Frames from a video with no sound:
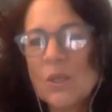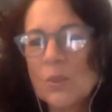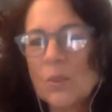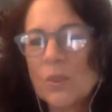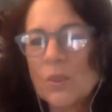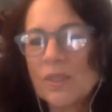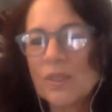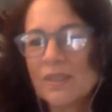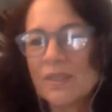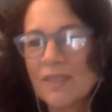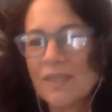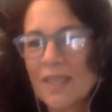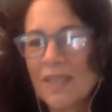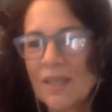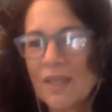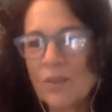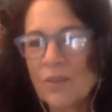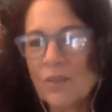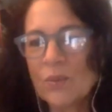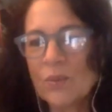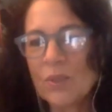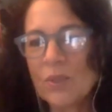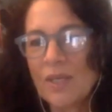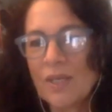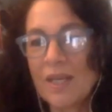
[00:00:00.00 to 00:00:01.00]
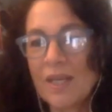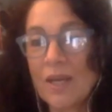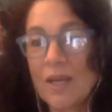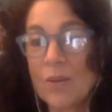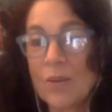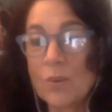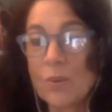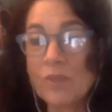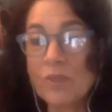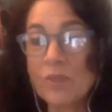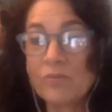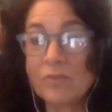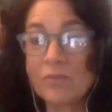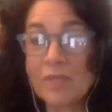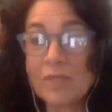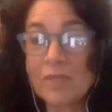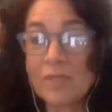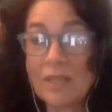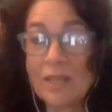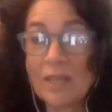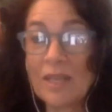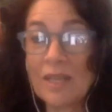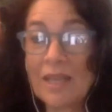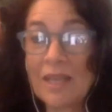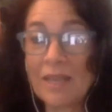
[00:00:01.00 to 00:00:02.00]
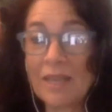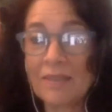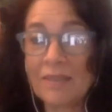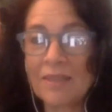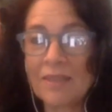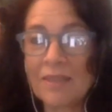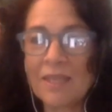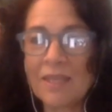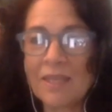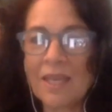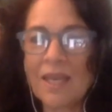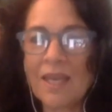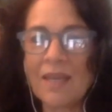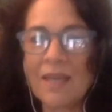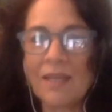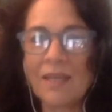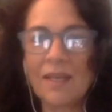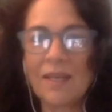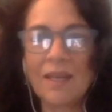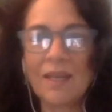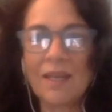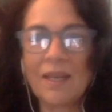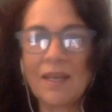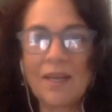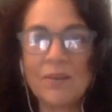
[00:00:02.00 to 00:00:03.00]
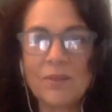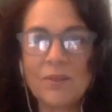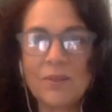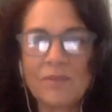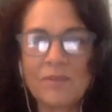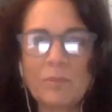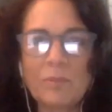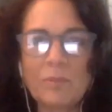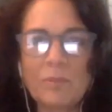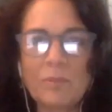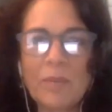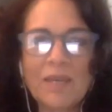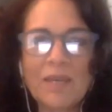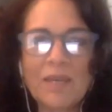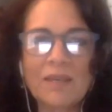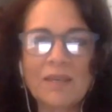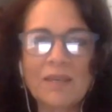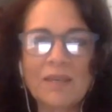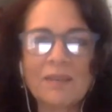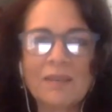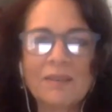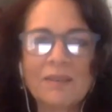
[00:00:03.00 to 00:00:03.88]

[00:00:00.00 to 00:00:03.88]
well, now now we've let the cat out of the bag.